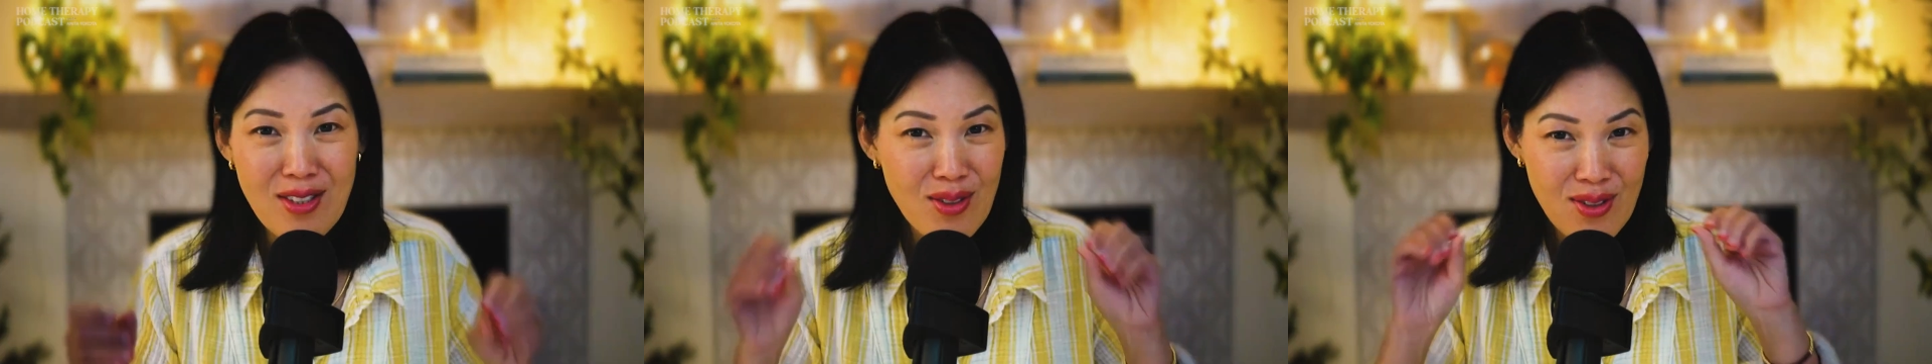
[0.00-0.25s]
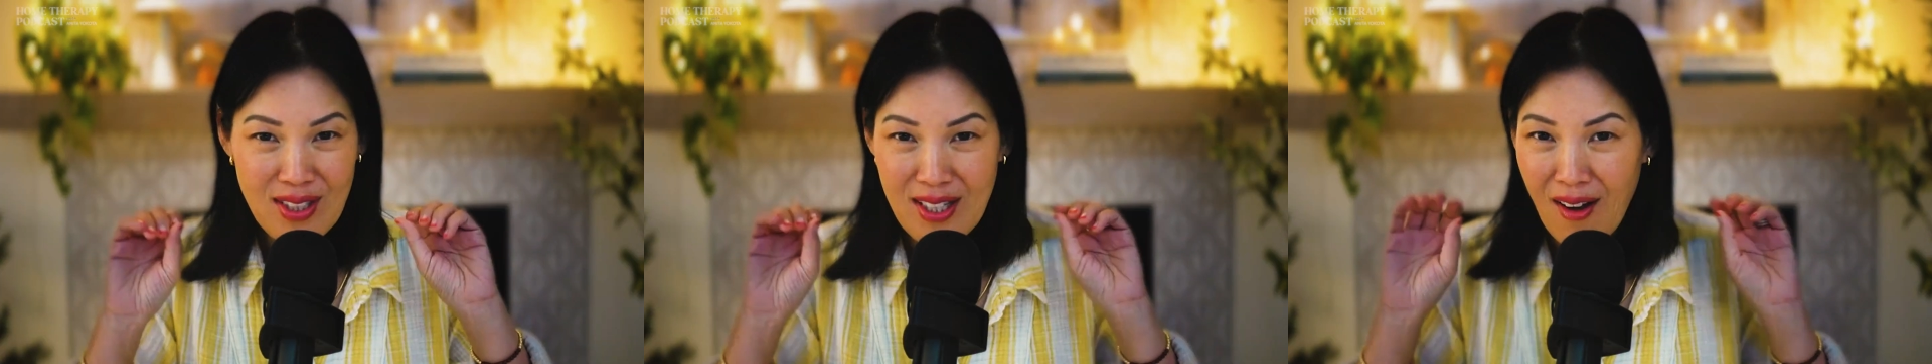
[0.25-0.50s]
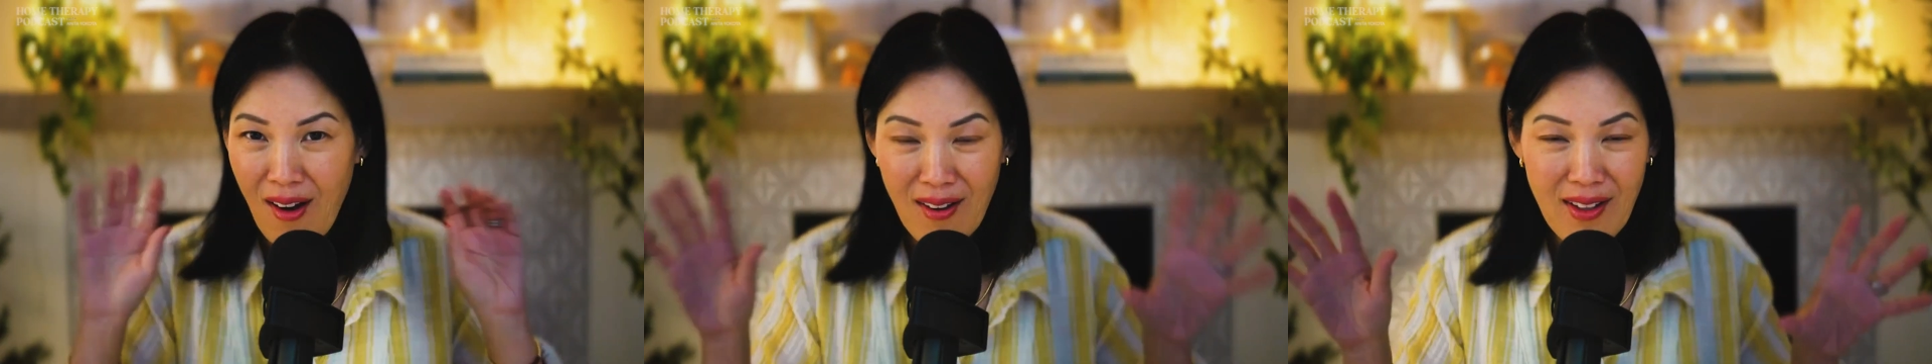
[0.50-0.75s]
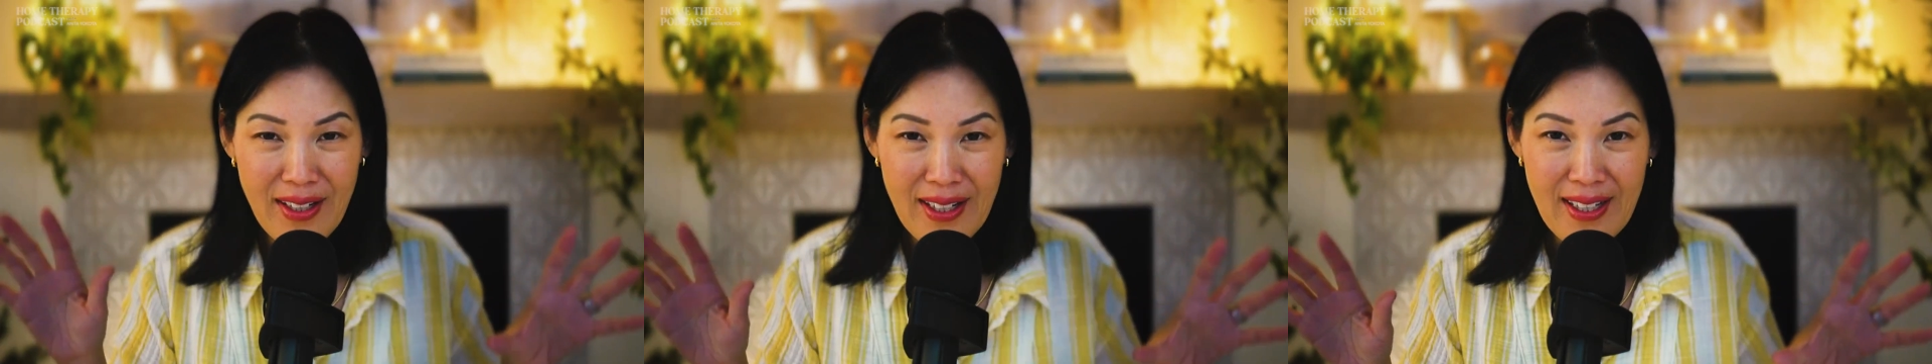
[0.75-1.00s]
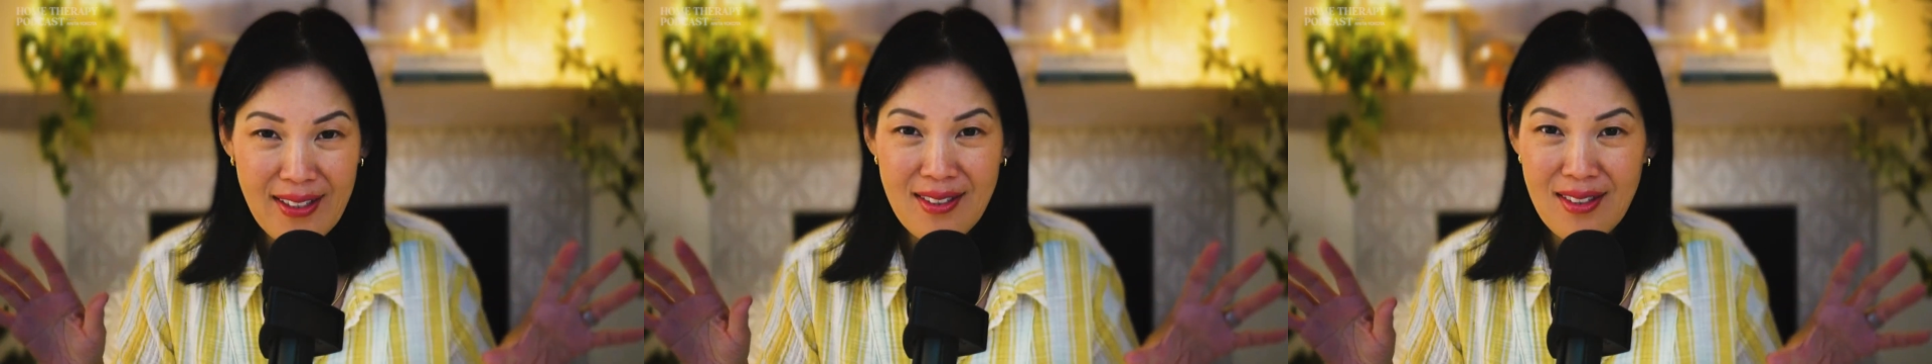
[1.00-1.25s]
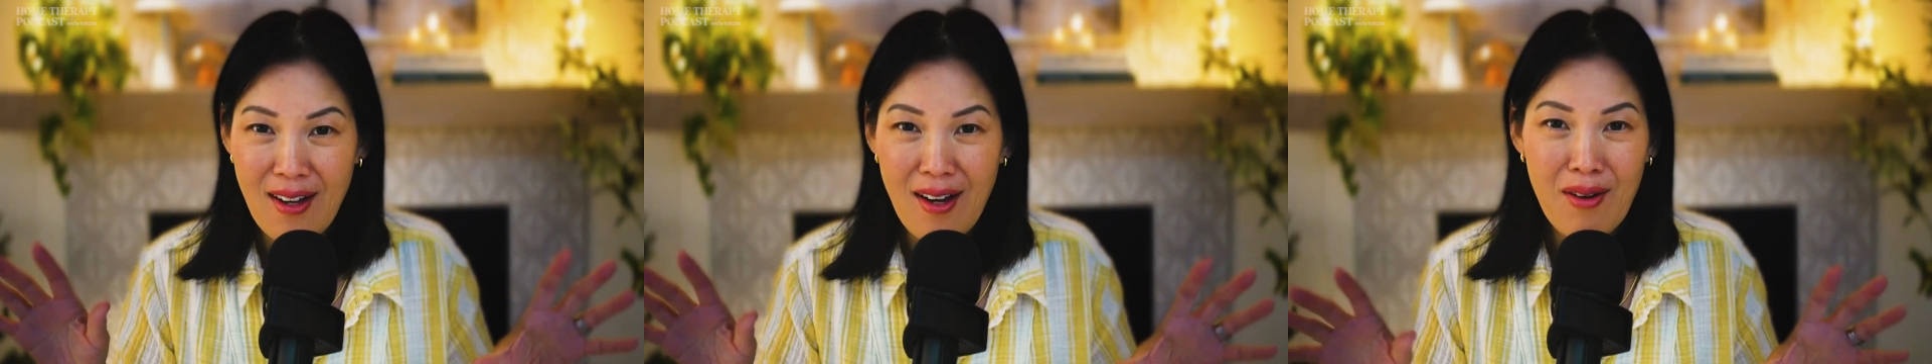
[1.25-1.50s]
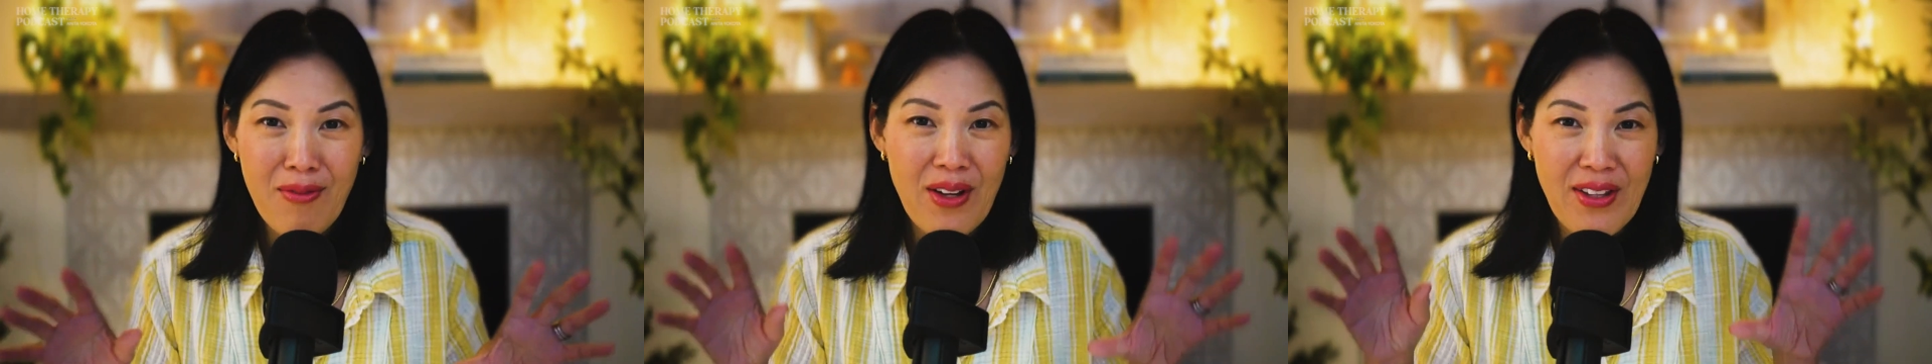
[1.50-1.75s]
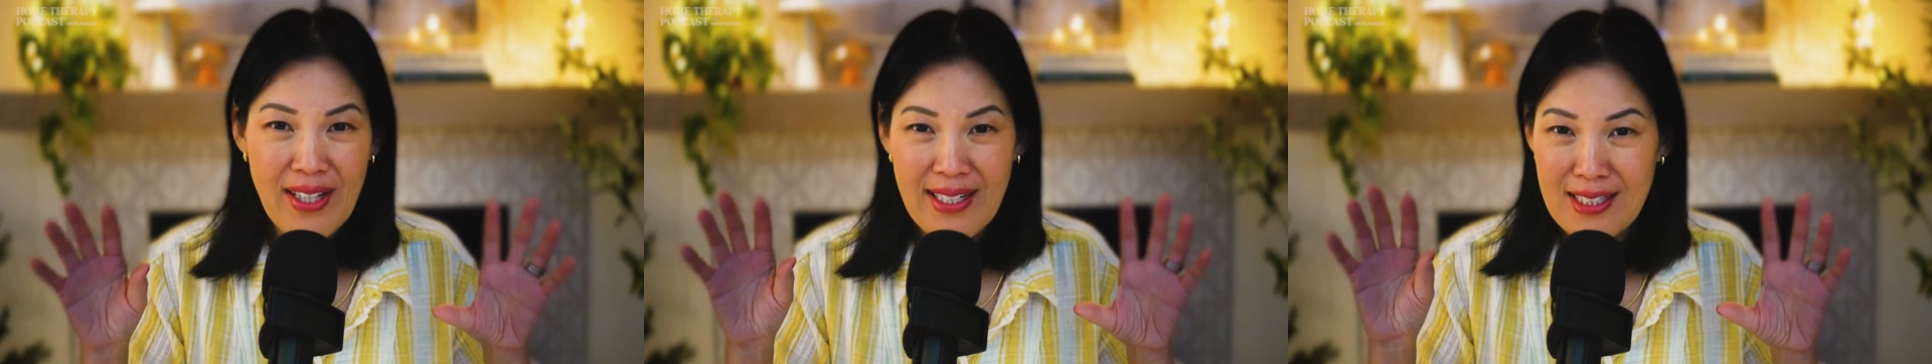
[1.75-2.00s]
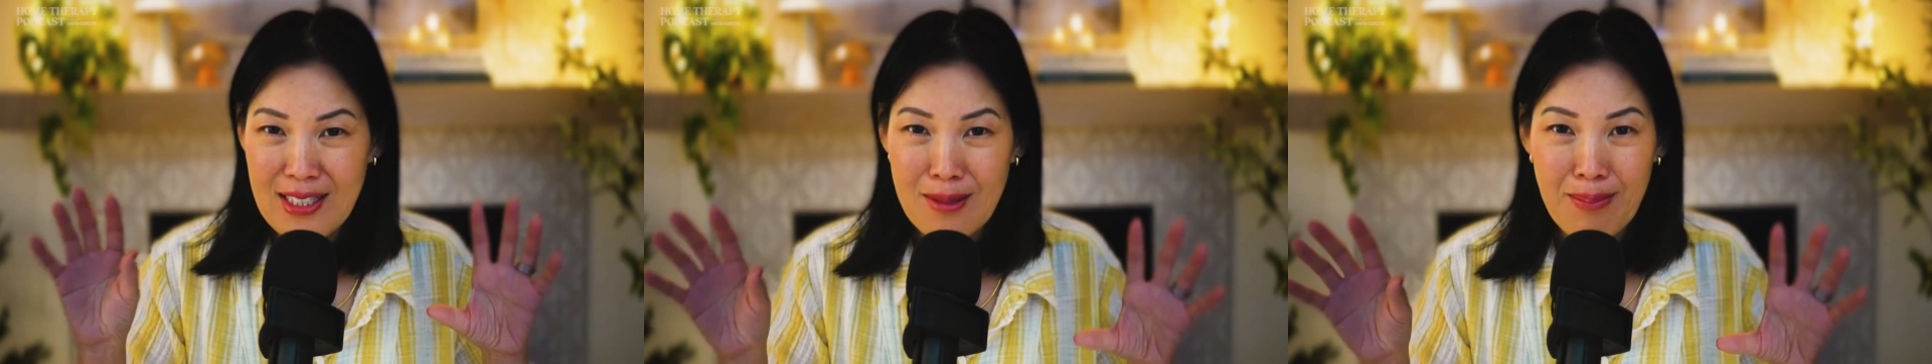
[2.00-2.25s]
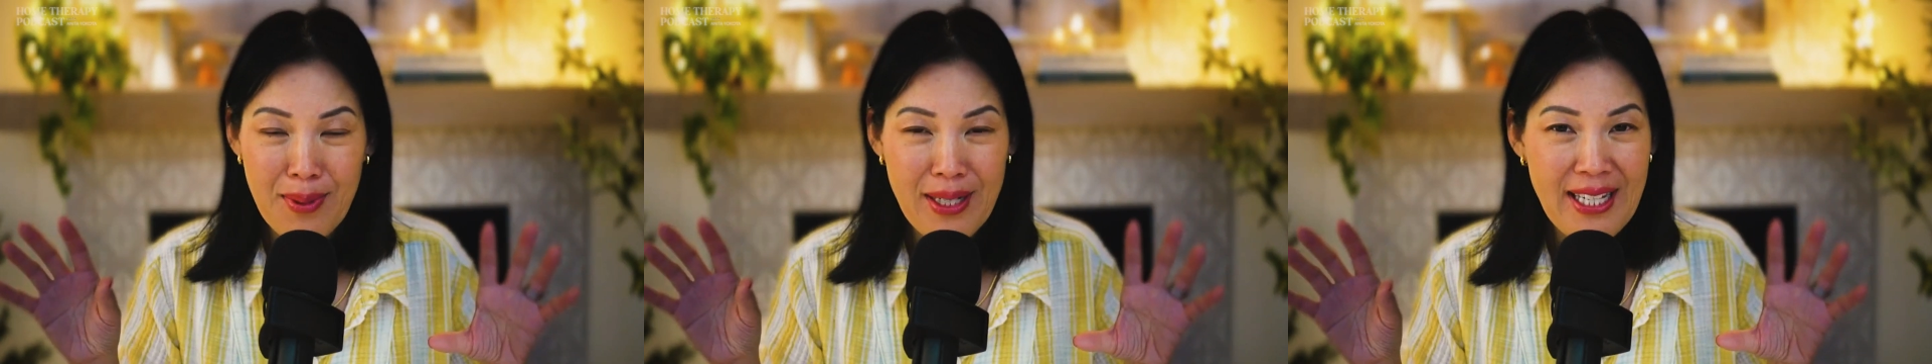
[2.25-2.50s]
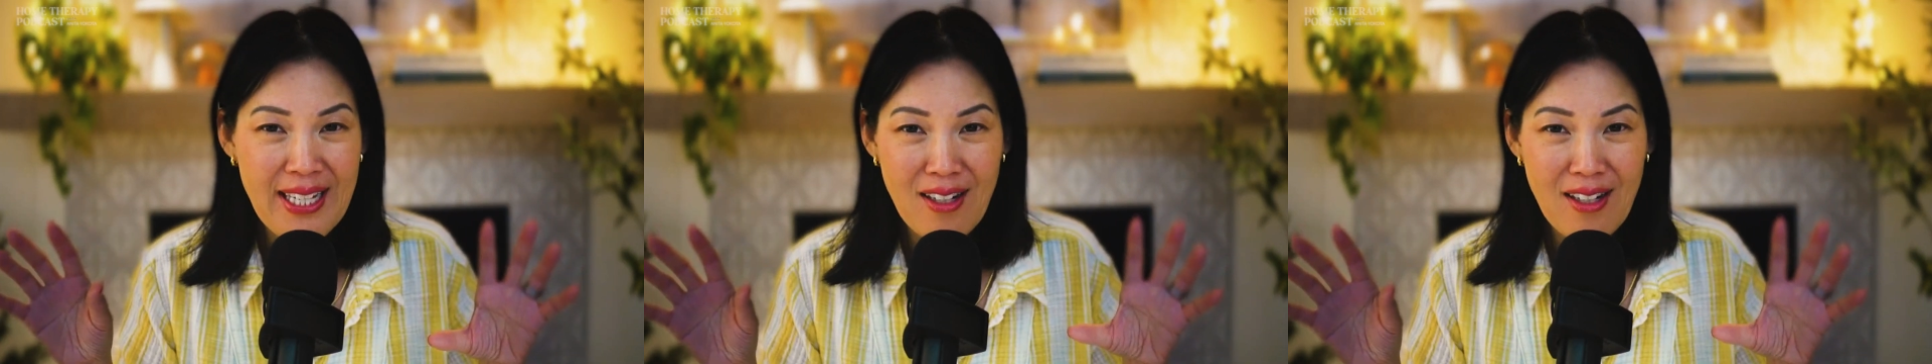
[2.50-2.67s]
you see the holiday stuff, and then it's spring,